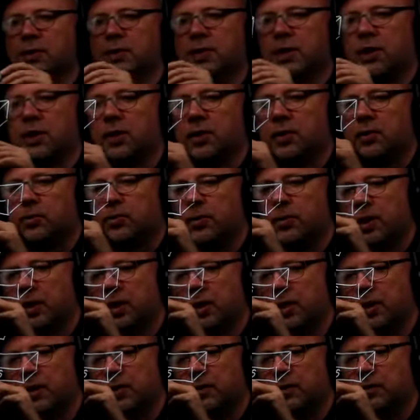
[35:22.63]
Now we
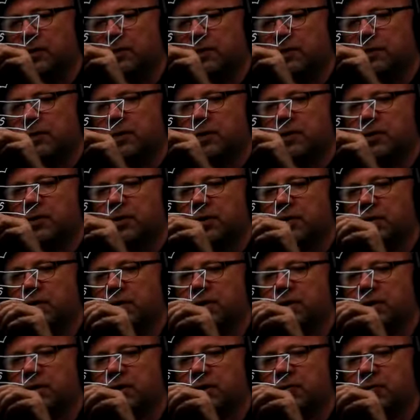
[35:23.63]
have
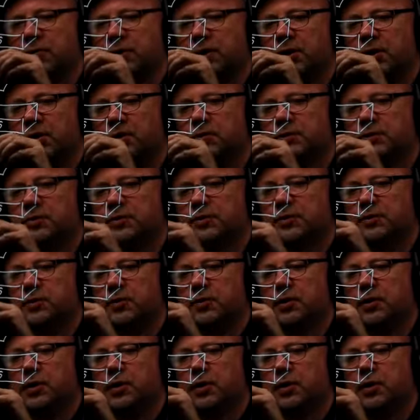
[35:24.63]
terminals
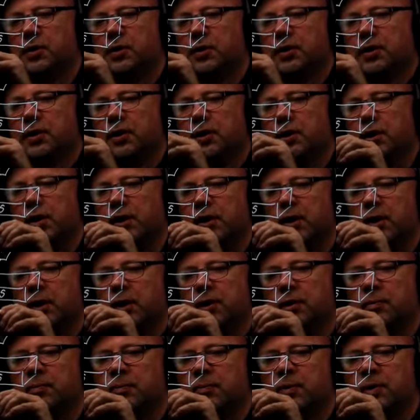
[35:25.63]
A
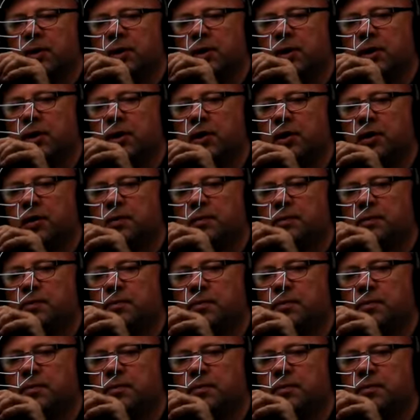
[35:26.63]
and B here.